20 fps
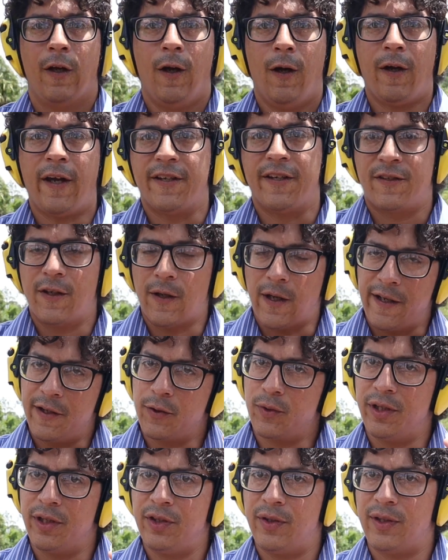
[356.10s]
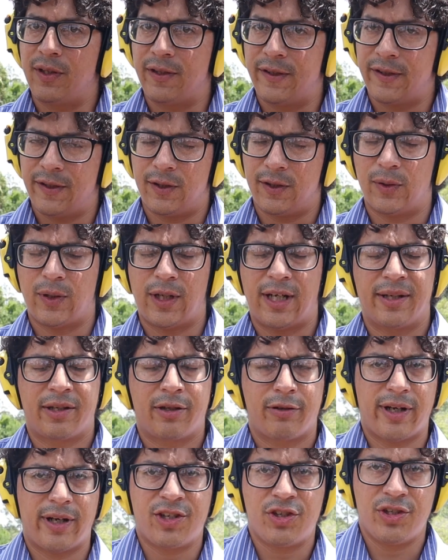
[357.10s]
okay, so I just want to do a little
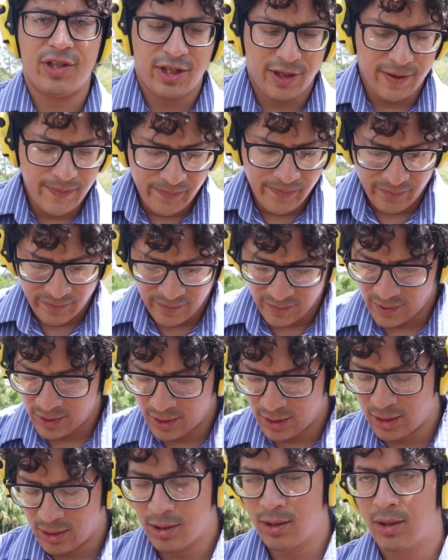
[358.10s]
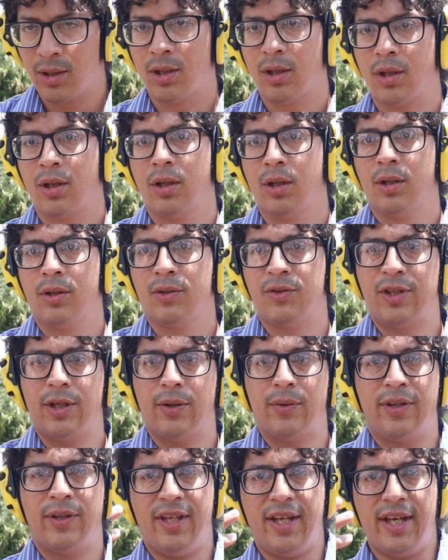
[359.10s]
correction here.
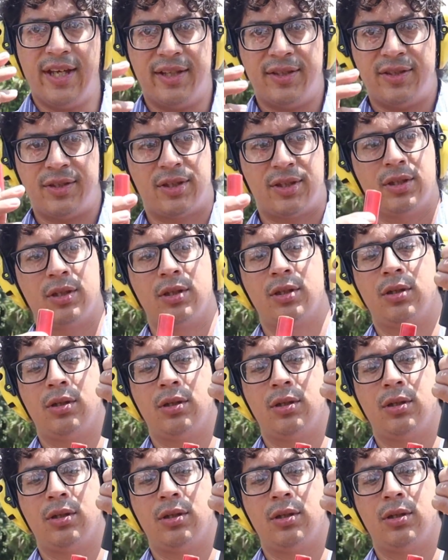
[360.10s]
So this,